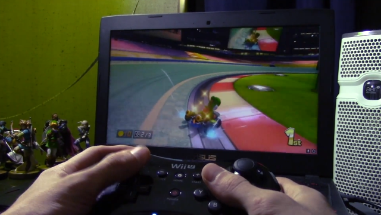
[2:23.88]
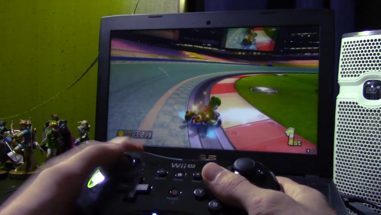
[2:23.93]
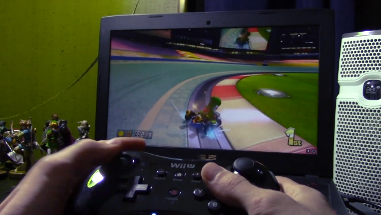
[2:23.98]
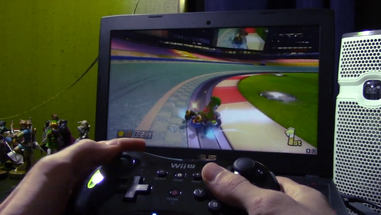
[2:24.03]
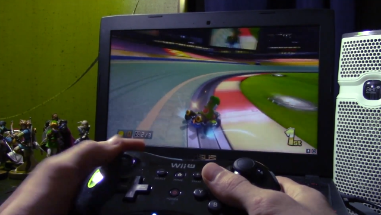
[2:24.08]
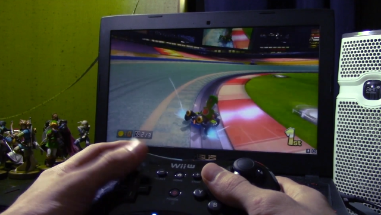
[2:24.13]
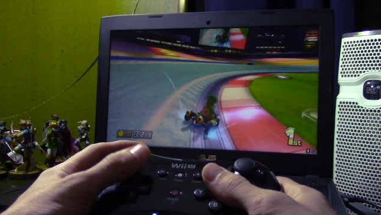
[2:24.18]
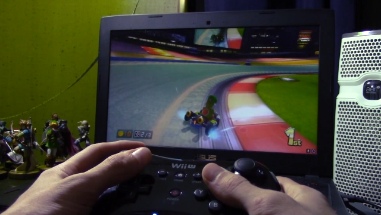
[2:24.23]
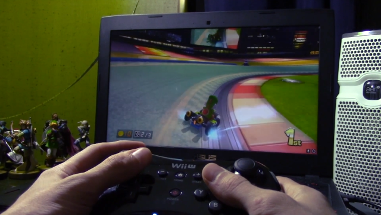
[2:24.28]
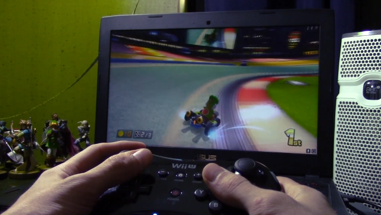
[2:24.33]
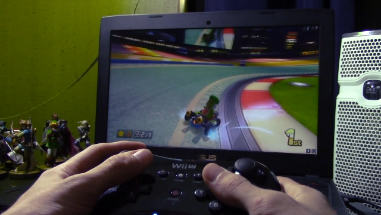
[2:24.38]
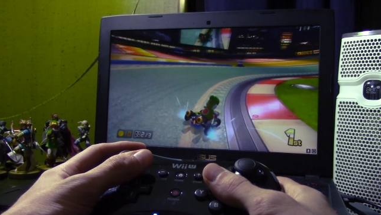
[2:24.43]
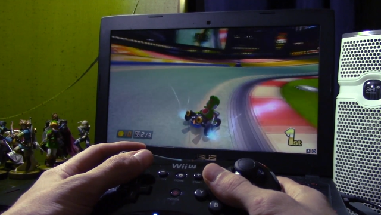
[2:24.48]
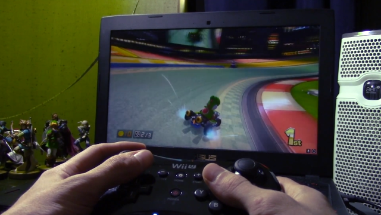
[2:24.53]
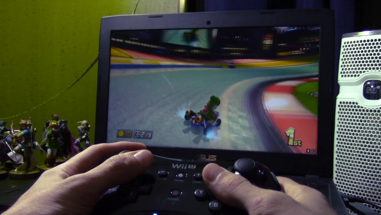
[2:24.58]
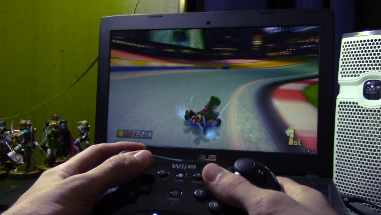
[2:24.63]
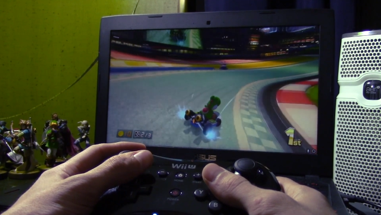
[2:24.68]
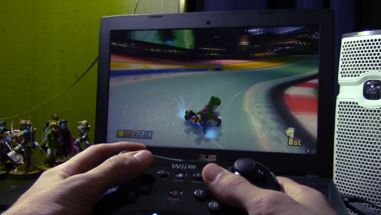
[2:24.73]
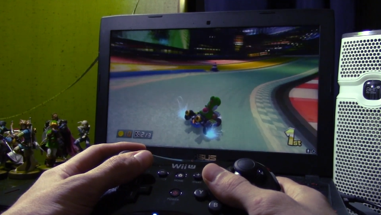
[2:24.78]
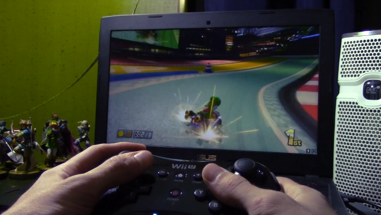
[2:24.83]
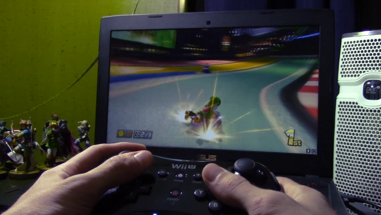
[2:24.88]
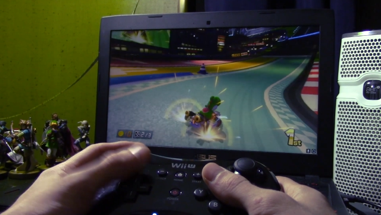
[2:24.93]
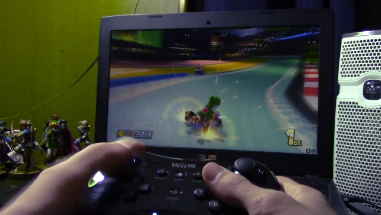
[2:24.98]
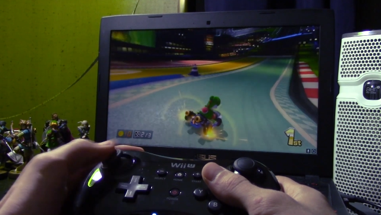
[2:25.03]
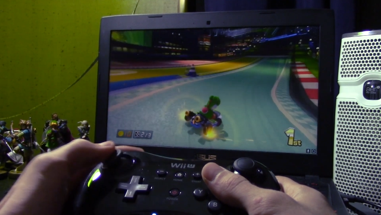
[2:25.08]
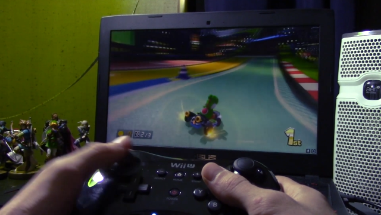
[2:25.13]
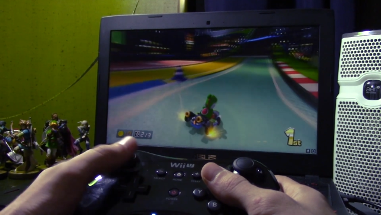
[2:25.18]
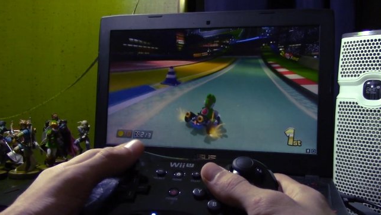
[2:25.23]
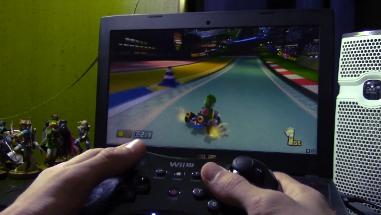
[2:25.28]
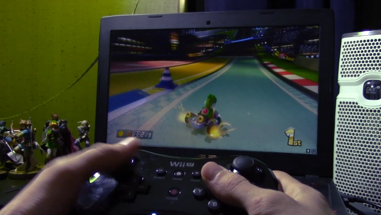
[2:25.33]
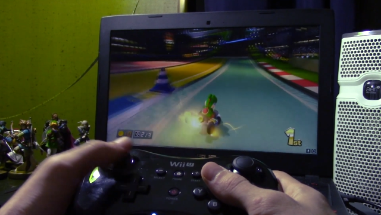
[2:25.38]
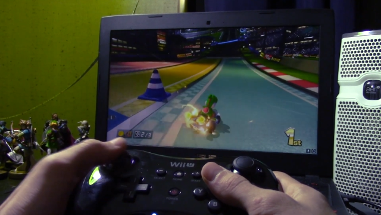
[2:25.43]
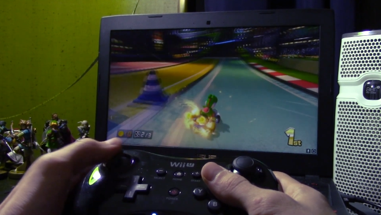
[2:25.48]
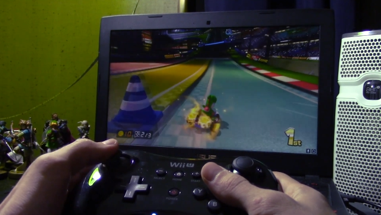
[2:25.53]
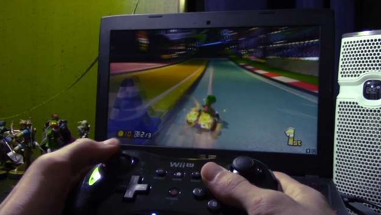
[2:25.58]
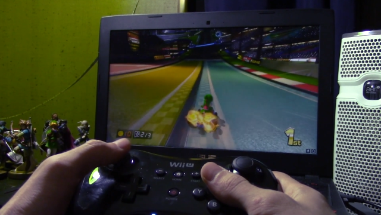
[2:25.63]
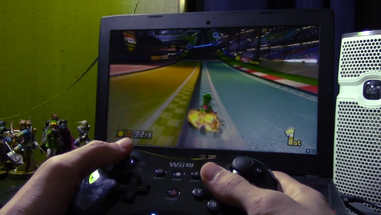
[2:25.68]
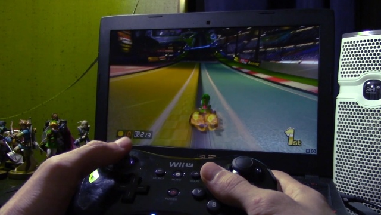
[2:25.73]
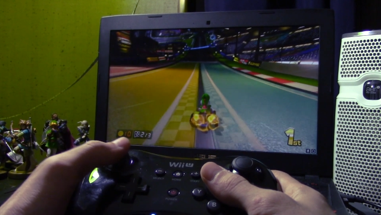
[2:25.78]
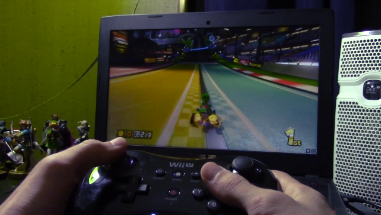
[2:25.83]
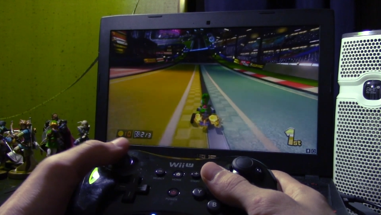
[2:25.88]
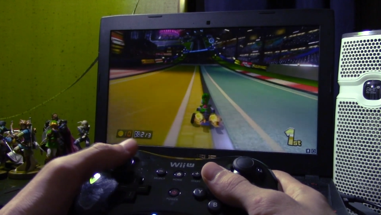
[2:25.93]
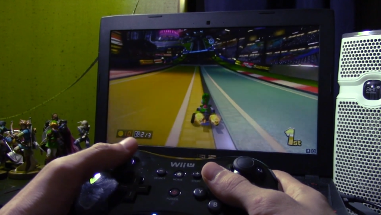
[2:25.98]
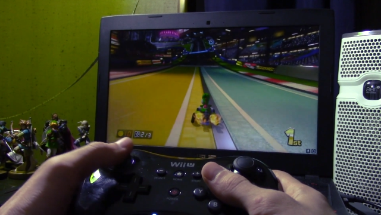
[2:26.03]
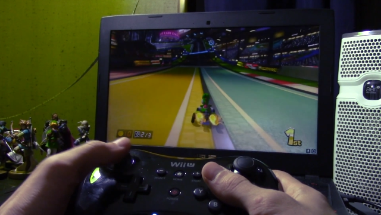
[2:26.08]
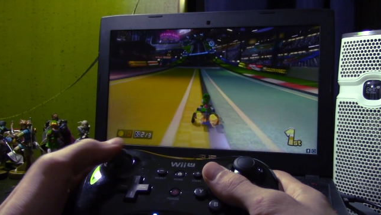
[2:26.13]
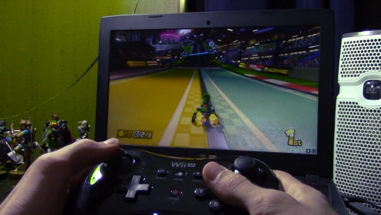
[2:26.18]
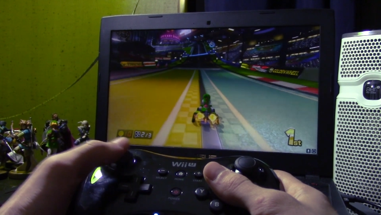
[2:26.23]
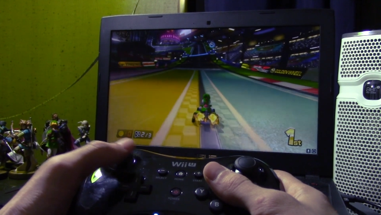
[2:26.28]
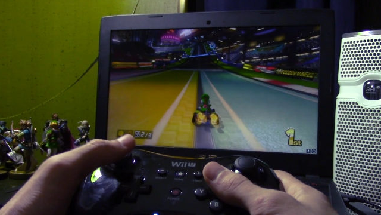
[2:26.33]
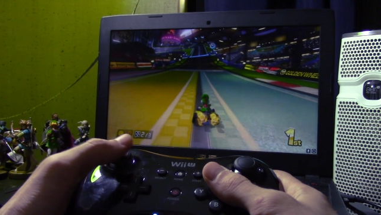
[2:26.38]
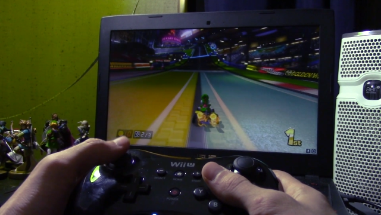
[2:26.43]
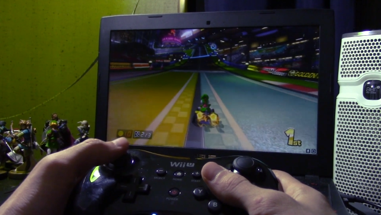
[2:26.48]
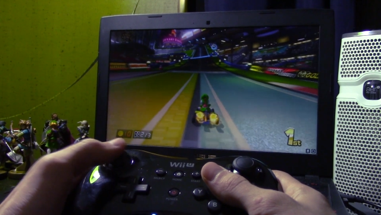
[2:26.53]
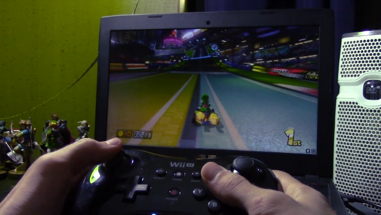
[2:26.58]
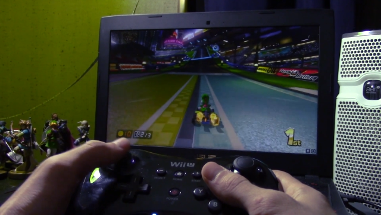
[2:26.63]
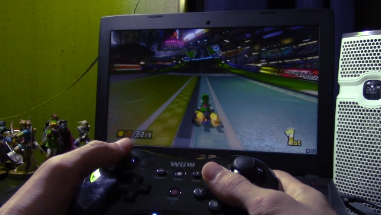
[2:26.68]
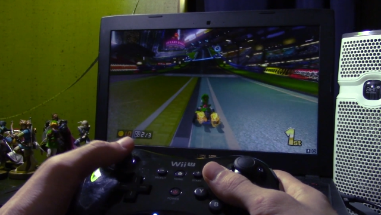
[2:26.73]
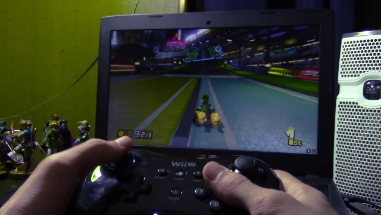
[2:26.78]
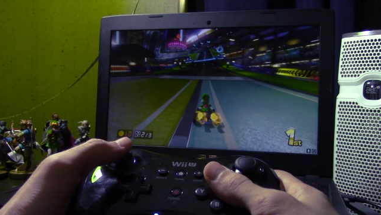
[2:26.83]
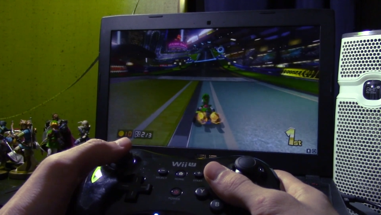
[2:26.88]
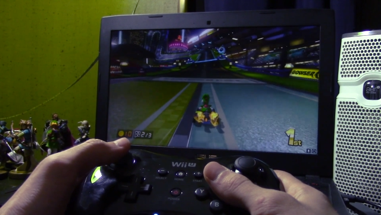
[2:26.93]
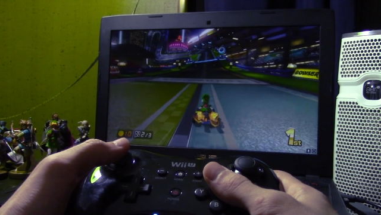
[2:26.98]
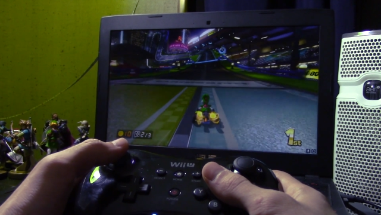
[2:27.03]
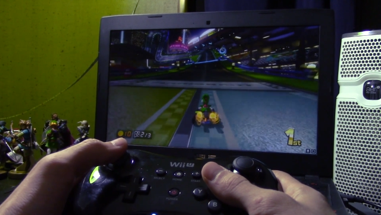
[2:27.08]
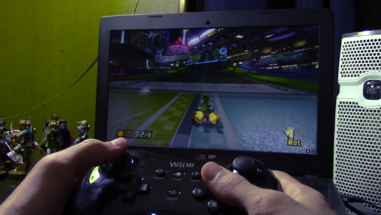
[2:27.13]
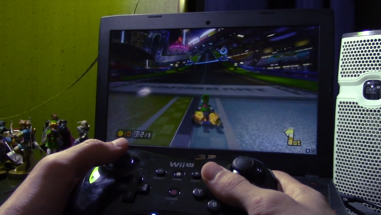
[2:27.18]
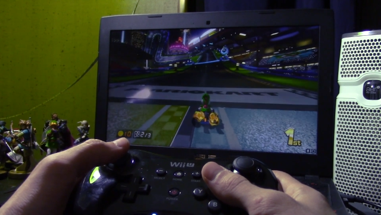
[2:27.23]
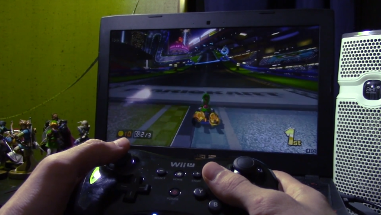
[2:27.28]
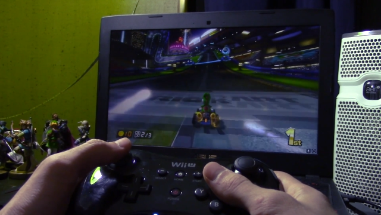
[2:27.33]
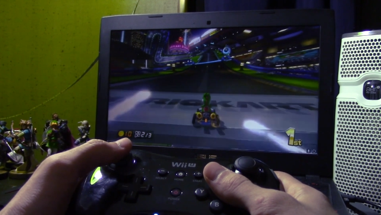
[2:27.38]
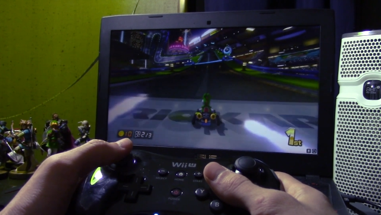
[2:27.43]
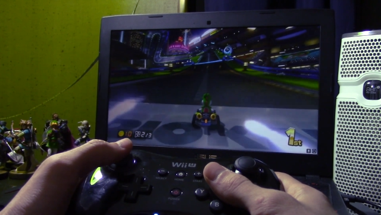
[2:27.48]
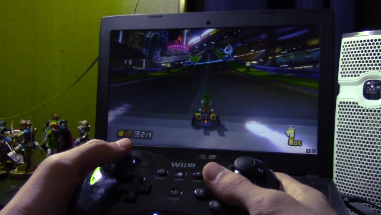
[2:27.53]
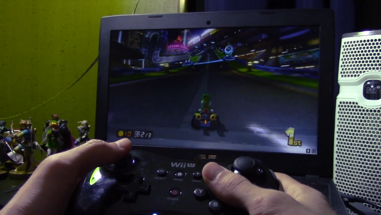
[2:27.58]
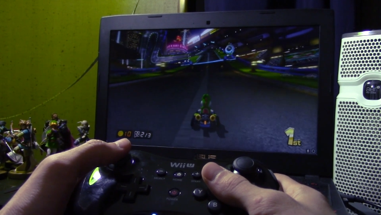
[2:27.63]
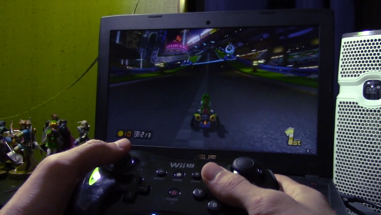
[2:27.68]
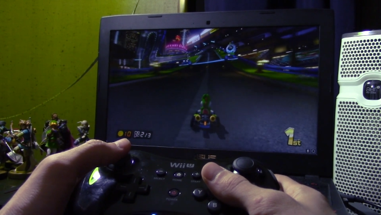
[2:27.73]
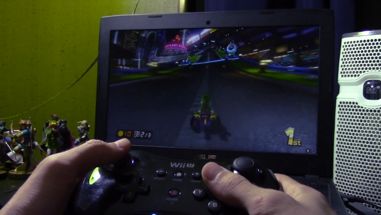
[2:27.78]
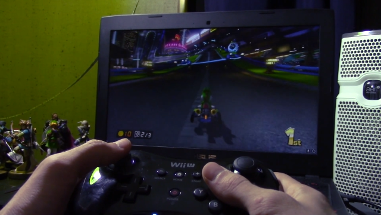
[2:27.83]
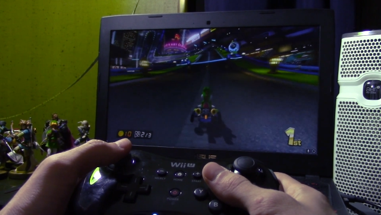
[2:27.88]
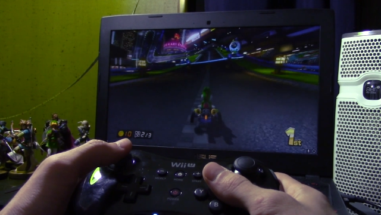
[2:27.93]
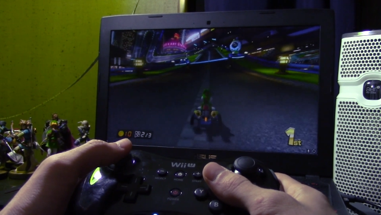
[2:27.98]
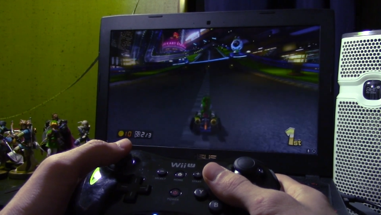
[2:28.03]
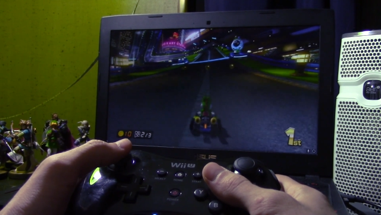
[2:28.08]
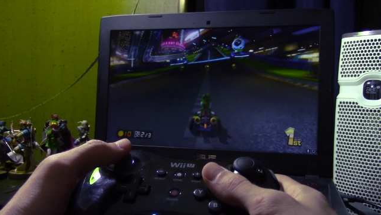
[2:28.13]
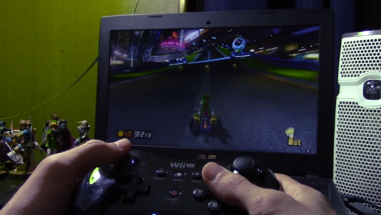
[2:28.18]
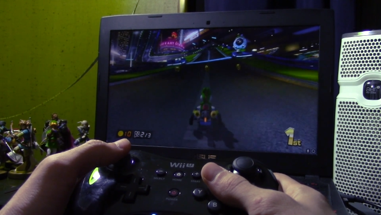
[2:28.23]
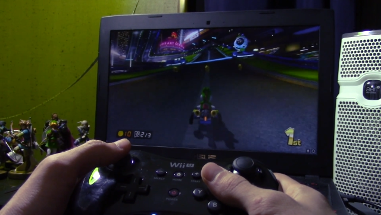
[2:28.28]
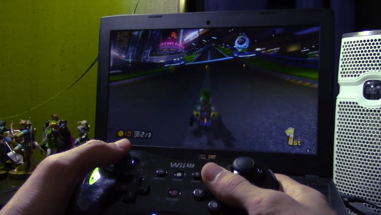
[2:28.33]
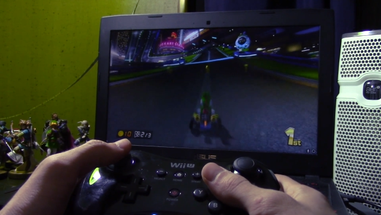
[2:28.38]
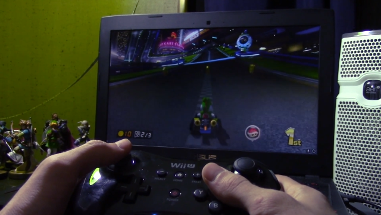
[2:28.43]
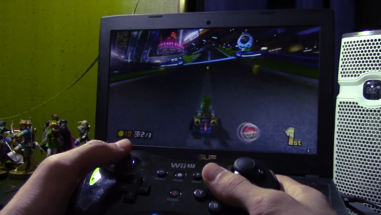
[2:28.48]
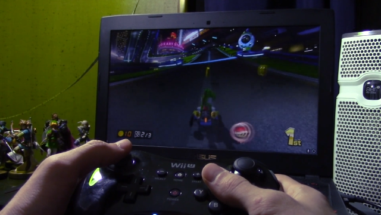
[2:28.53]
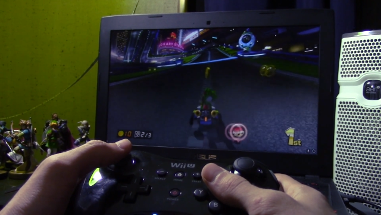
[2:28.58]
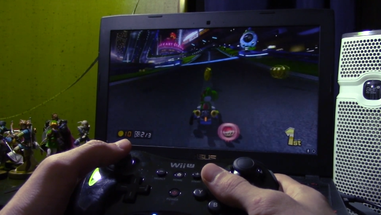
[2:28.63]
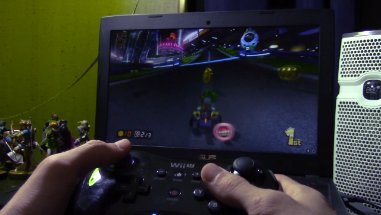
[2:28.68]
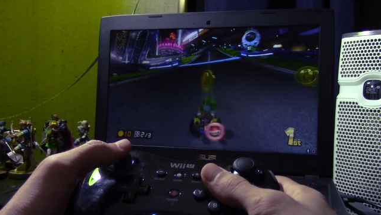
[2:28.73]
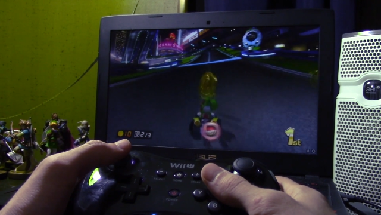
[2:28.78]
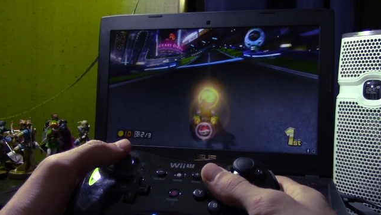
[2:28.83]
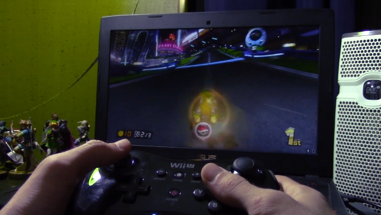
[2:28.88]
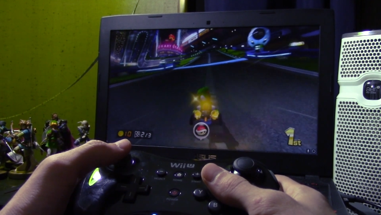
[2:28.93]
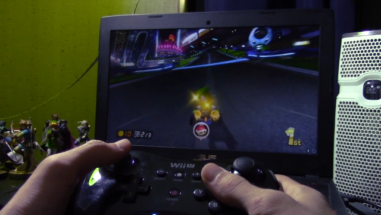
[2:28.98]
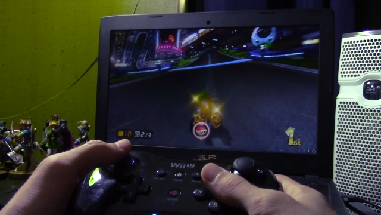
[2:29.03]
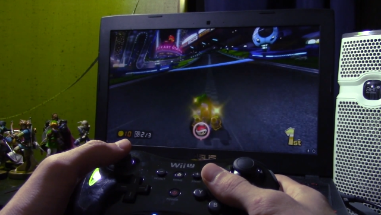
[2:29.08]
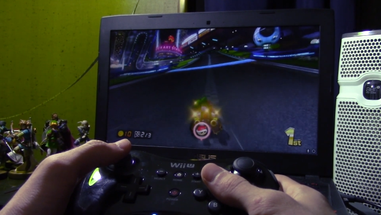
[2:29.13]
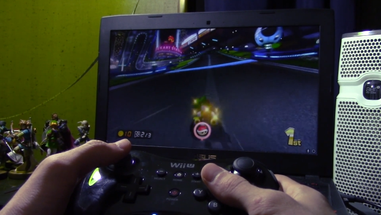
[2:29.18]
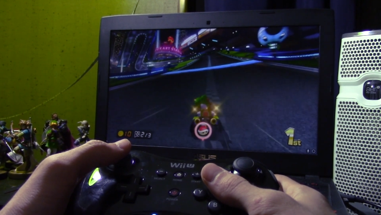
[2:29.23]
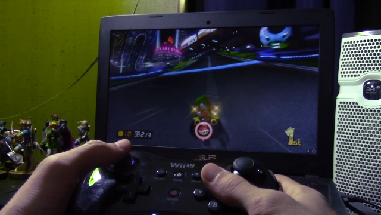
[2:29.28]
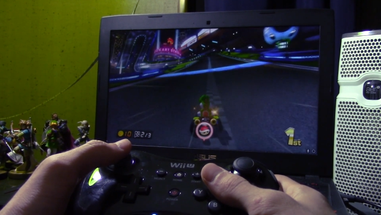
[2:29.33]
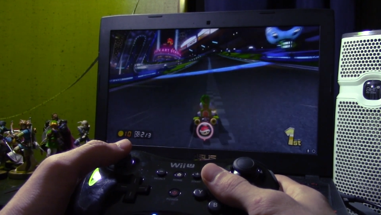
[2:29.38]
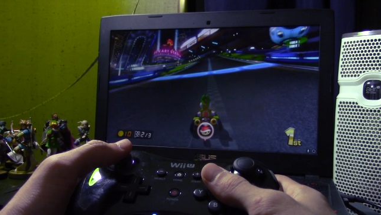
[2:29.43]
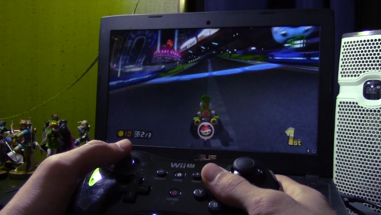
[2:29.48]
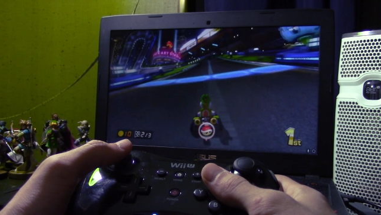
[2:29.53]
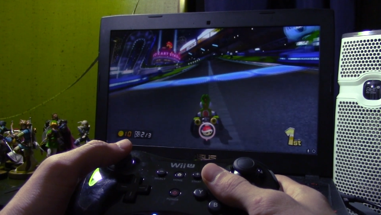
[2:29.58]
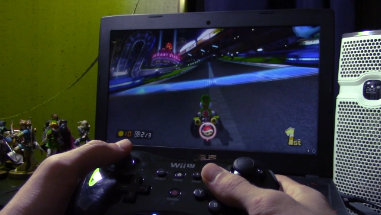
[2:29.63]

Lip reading: No face is visible, so there are no lips to read.